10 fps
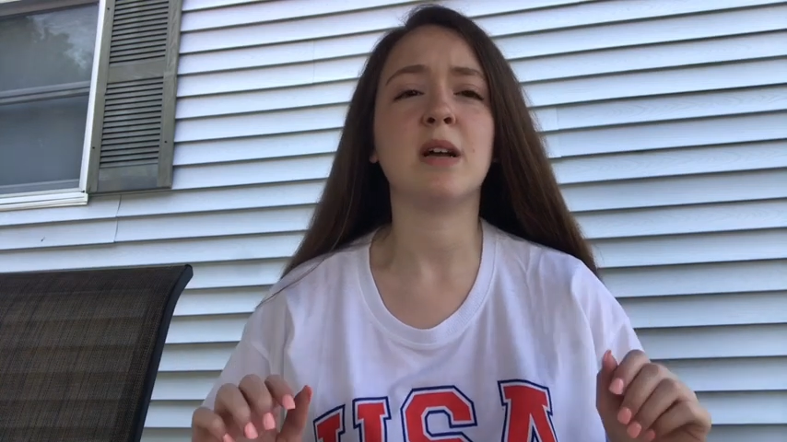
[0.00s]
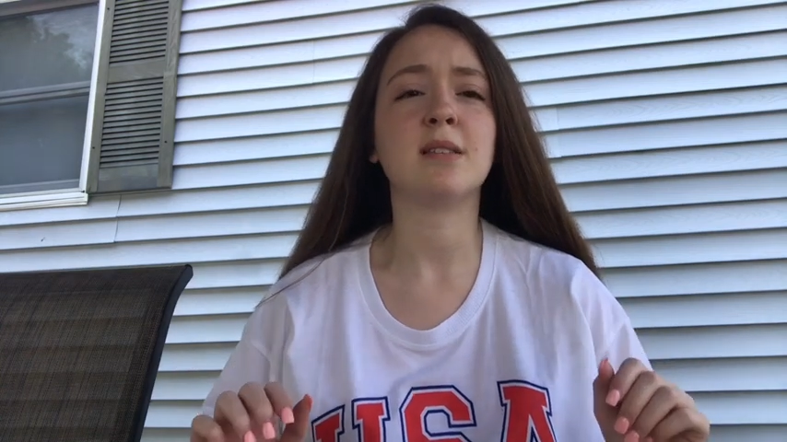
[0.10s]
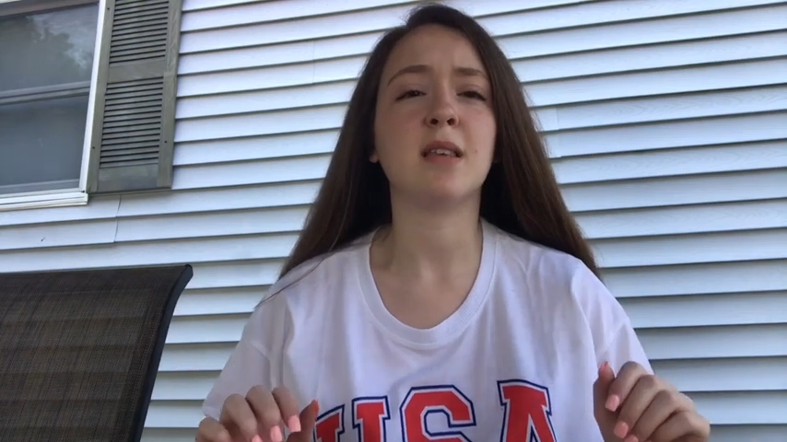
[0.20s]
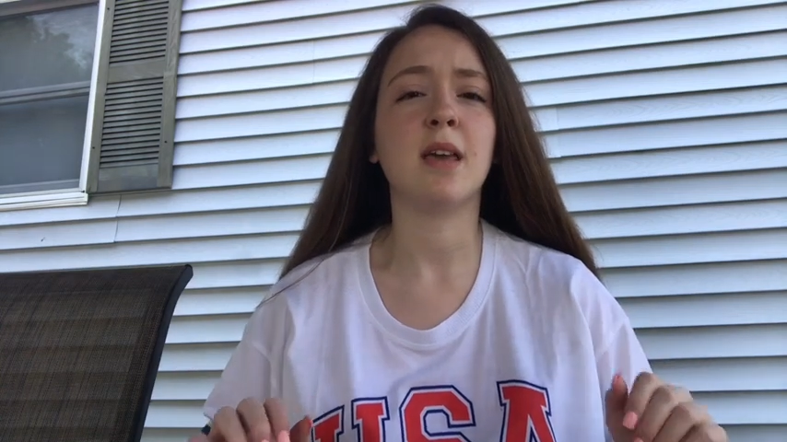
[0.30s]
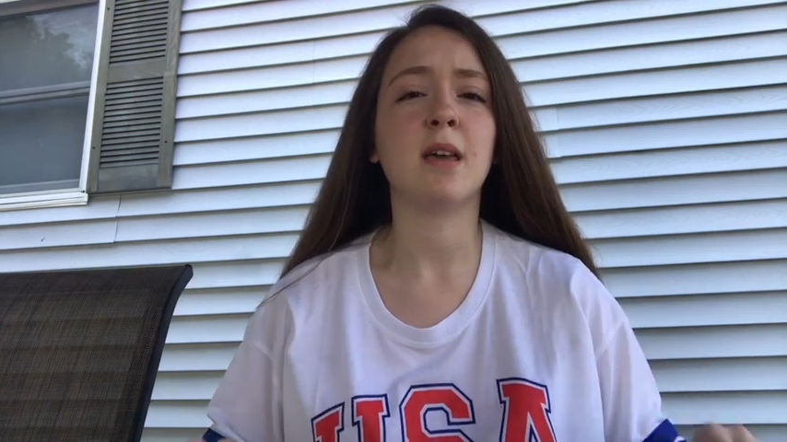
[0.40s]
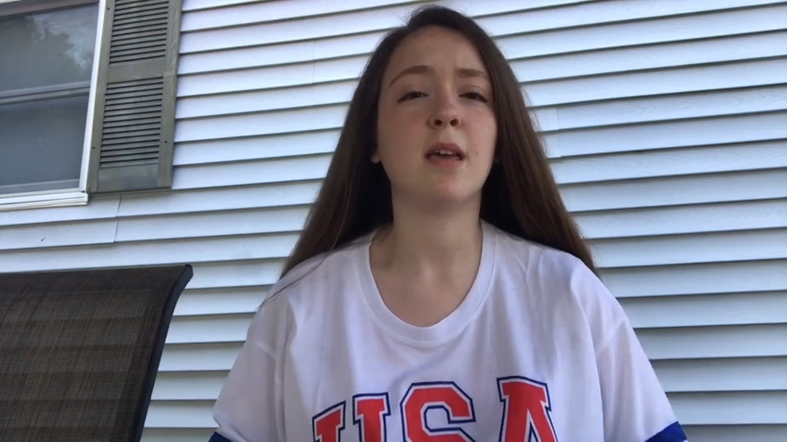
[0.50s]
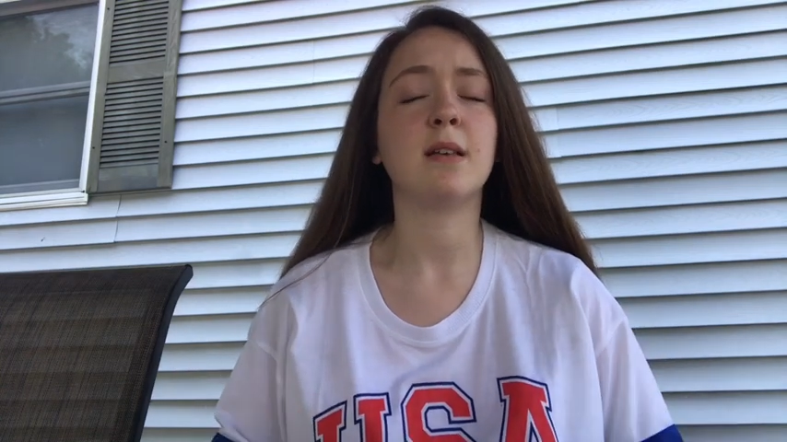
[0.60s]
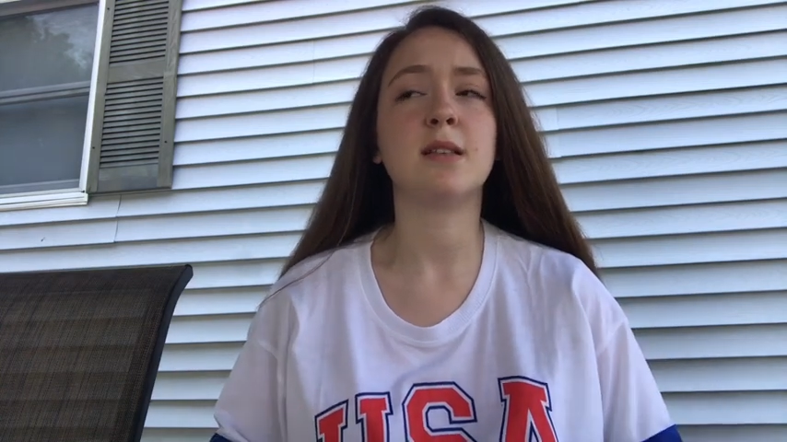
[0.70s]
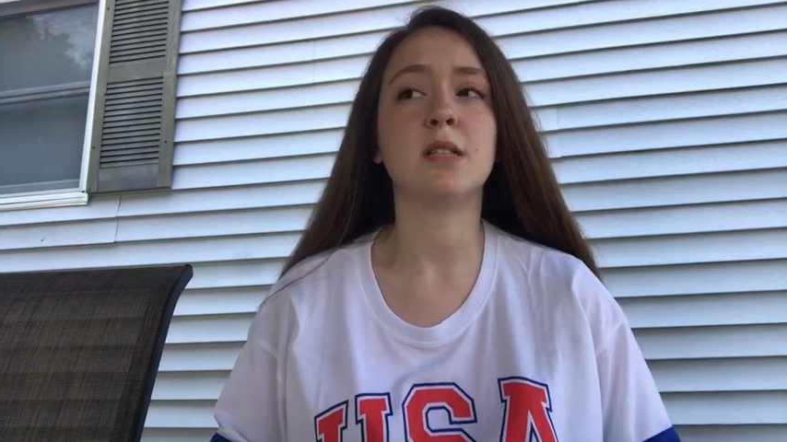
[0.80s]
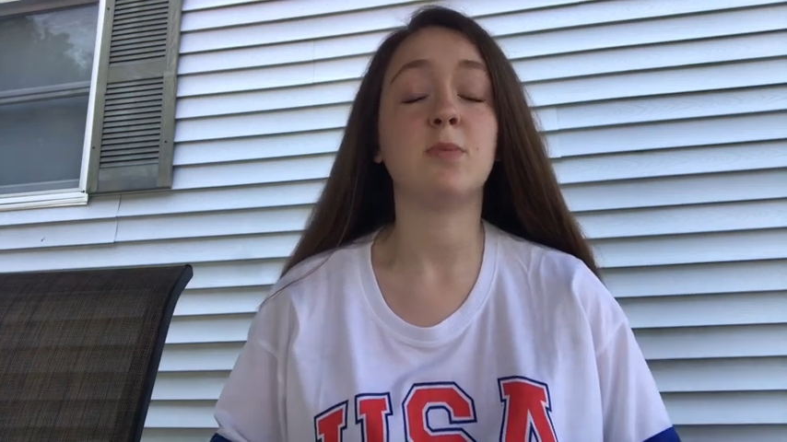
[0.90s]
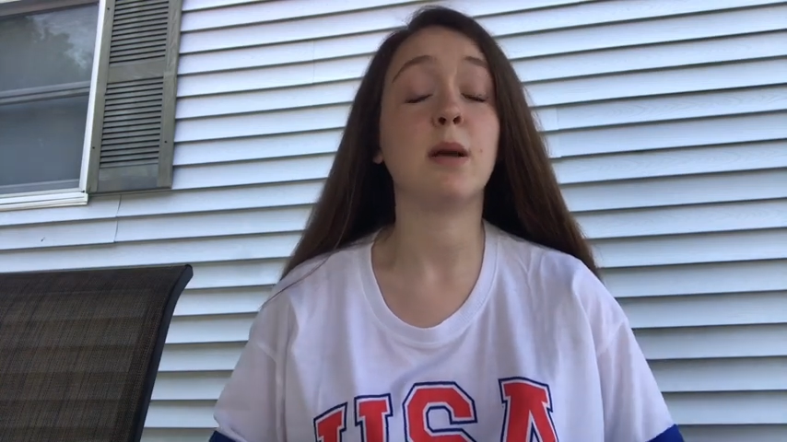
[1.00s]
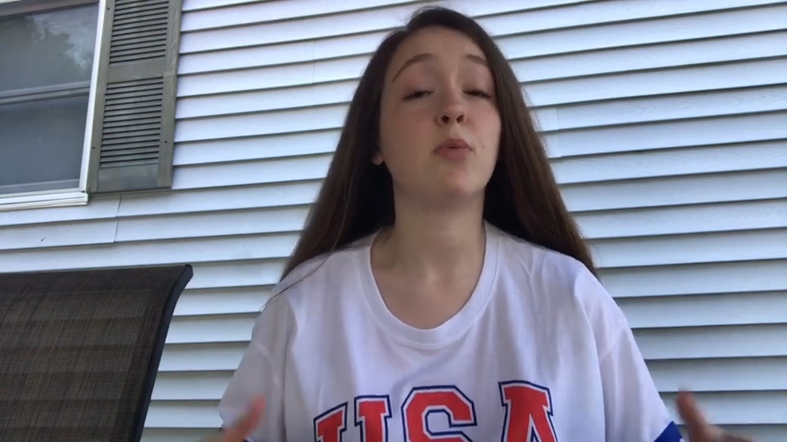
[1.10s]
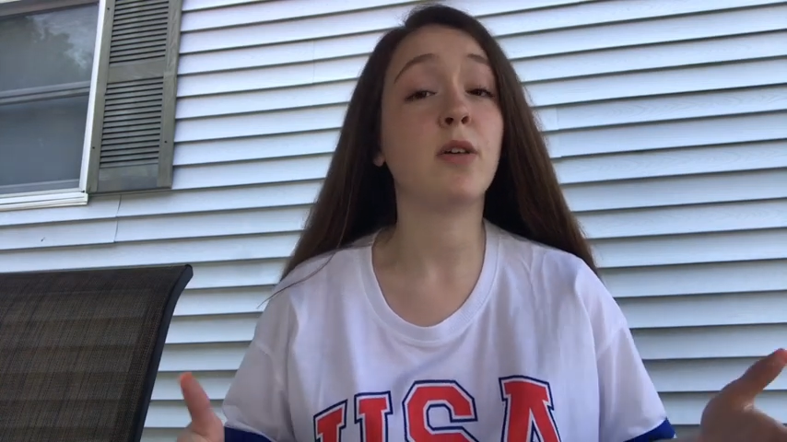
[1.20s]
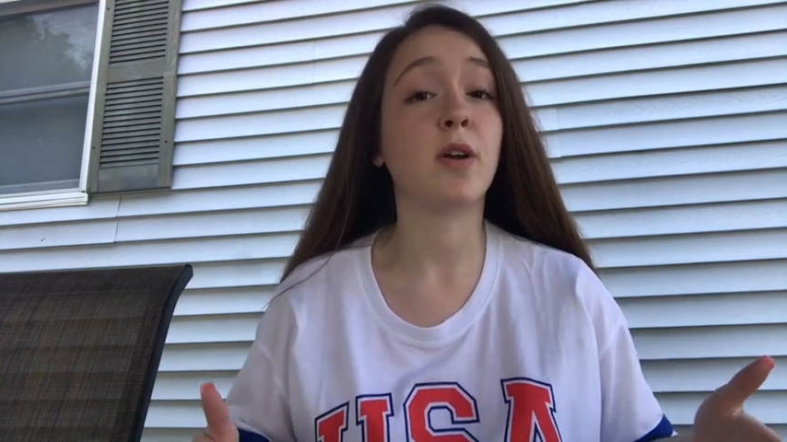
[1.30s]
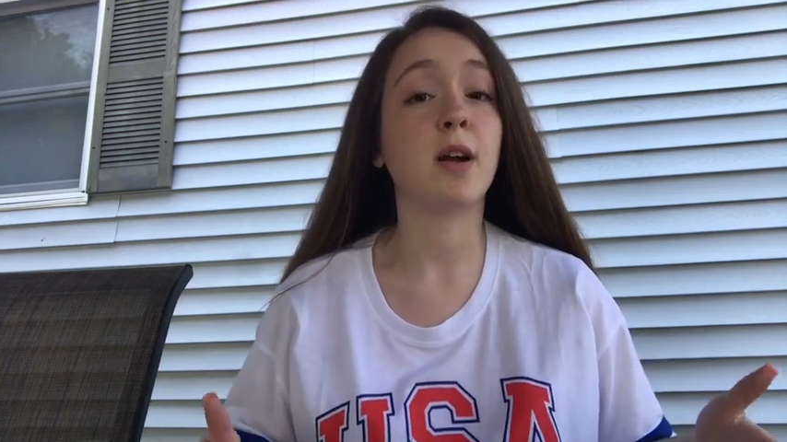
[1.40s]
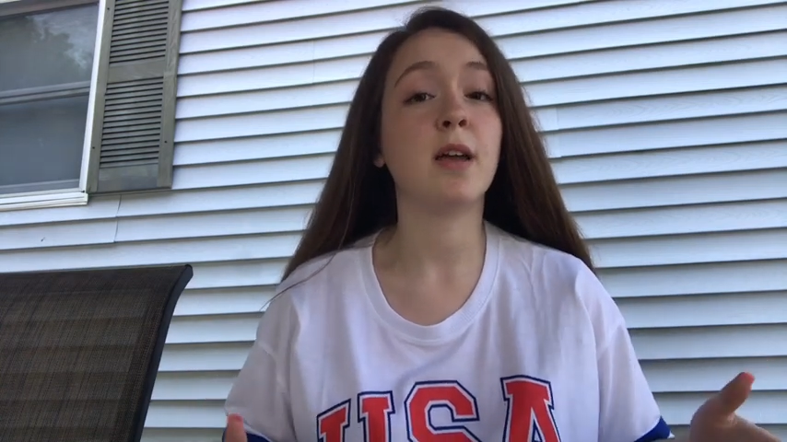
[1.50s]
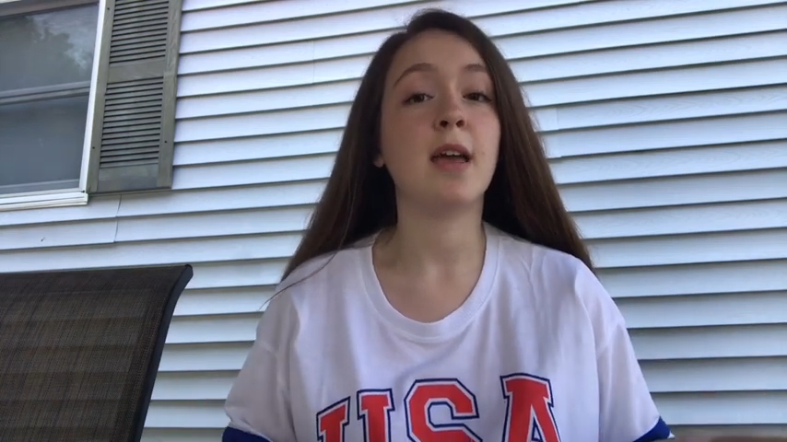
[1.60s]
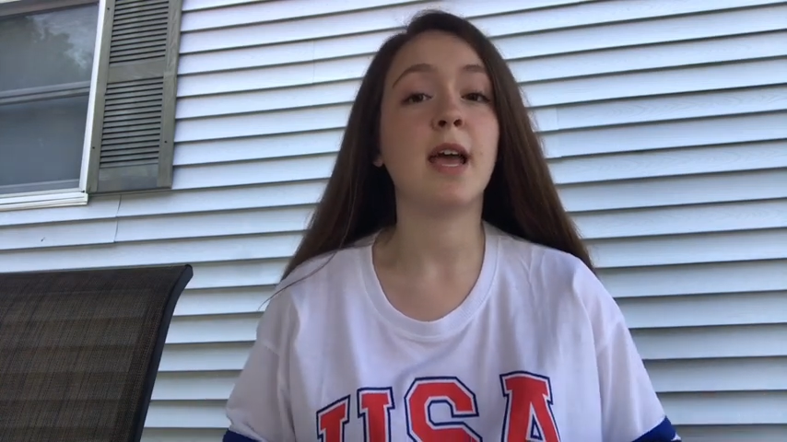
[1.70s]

wrestling since my brother